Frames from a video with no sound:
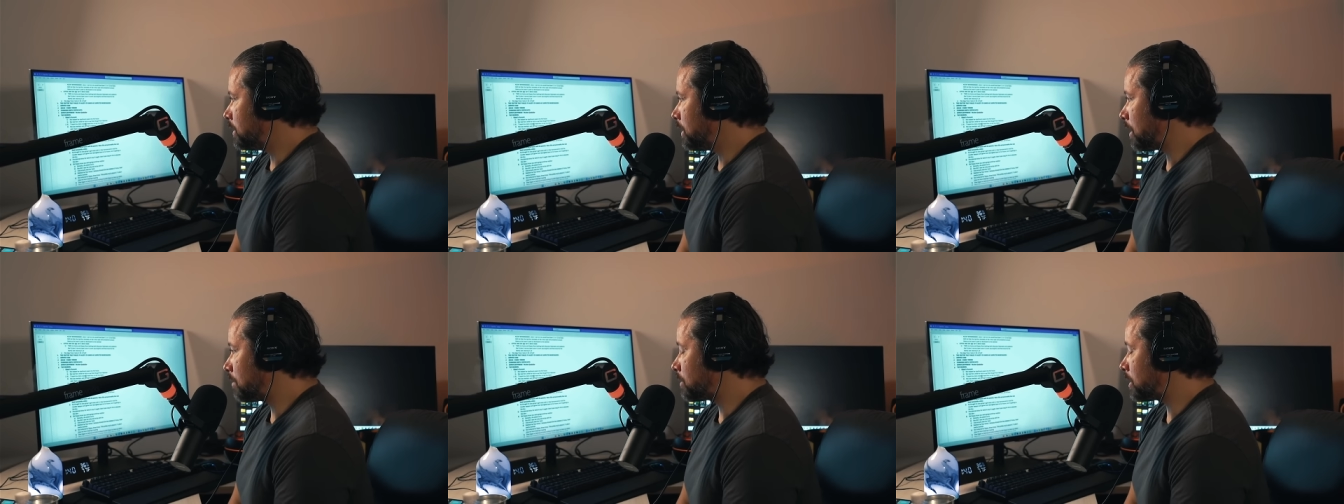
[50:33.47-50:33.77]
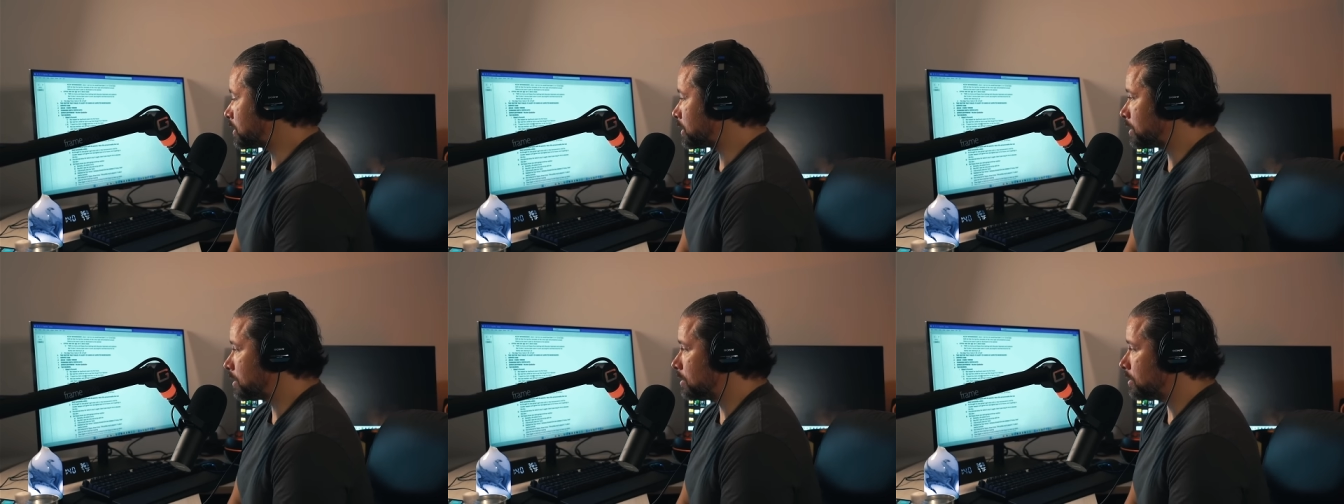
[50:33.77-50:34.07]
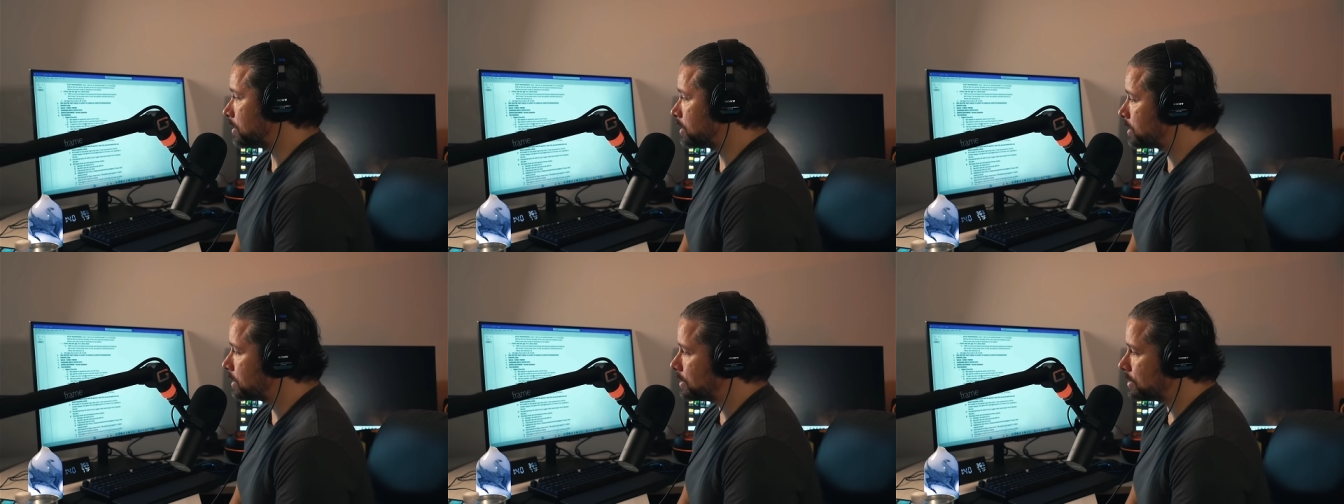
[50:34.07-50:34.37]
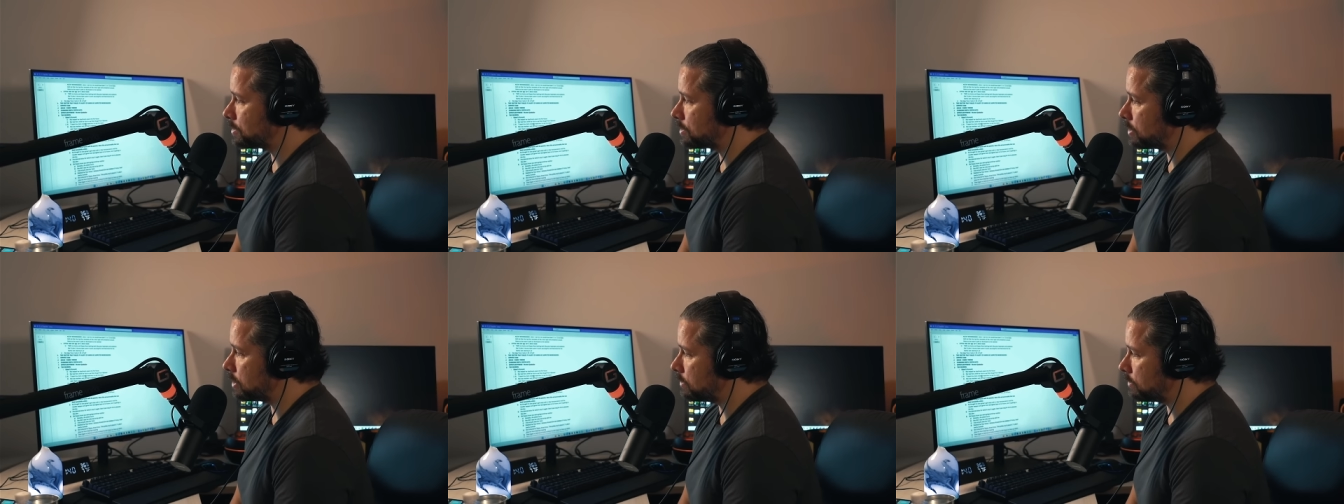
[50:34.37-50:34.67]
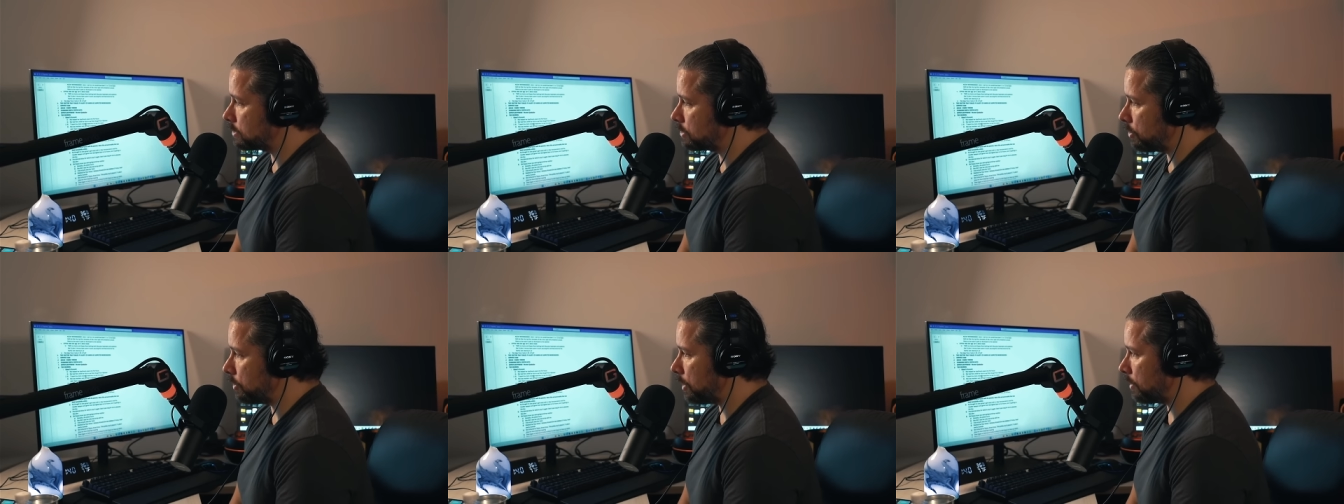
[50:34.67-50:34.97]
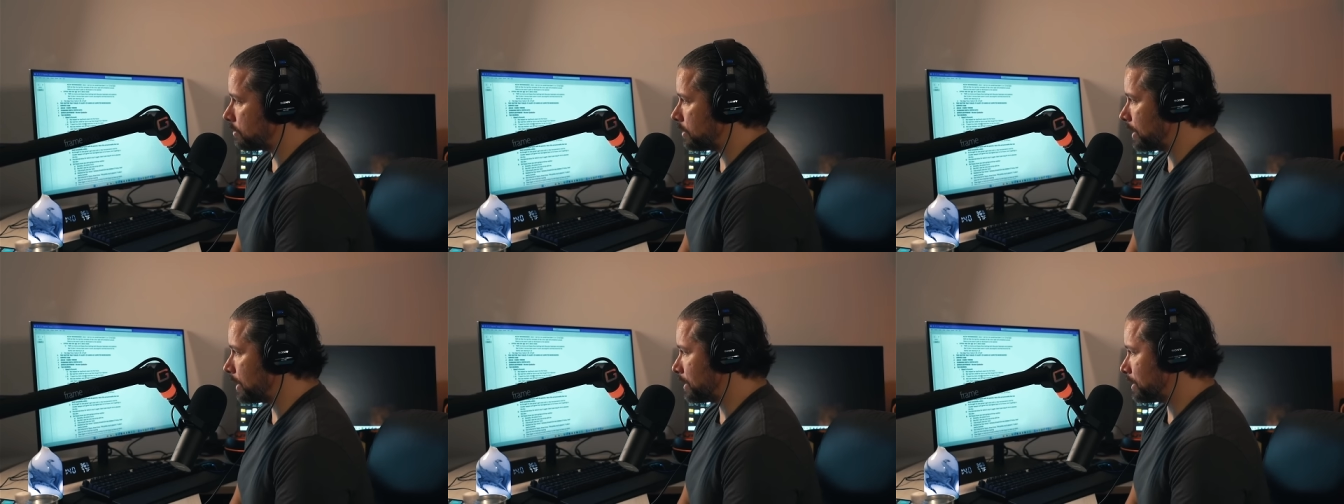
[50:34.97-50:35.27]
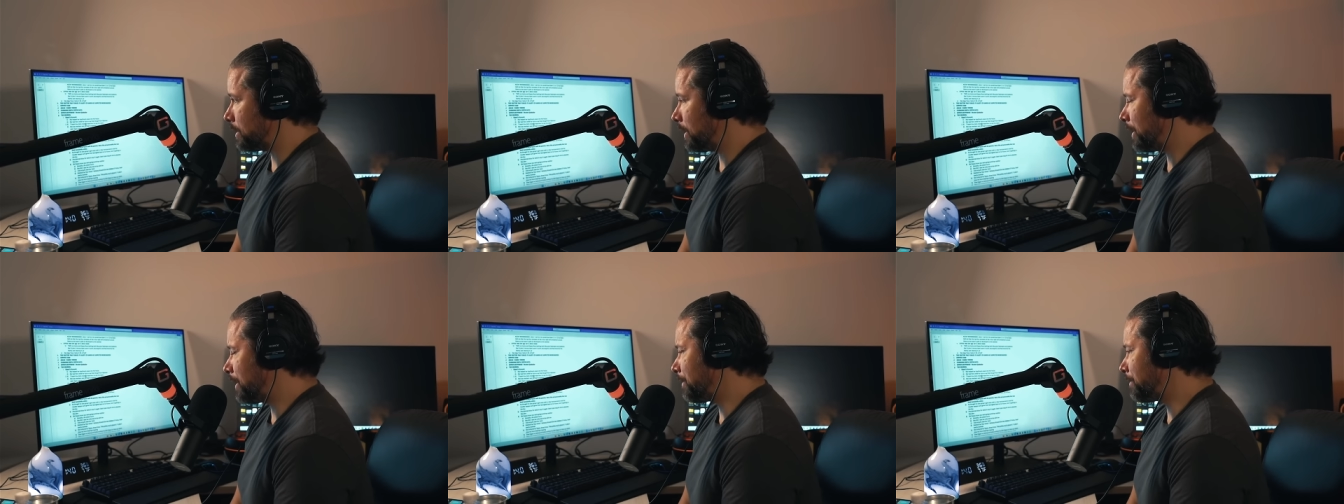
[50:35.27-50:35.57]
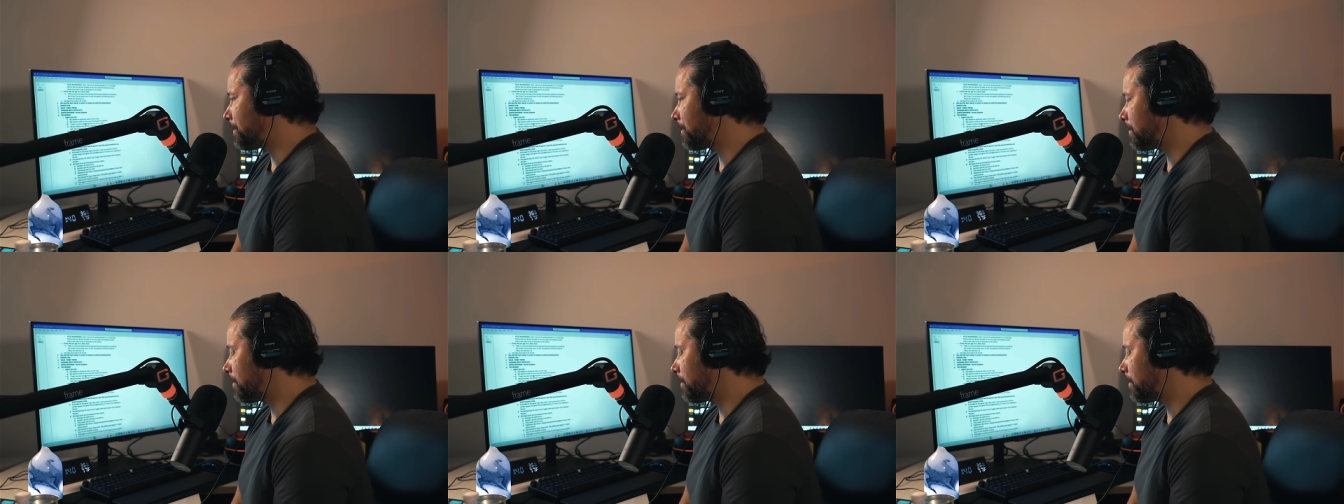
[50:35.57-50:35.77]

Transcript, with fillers: I'm not sure that she deserved to go out like that.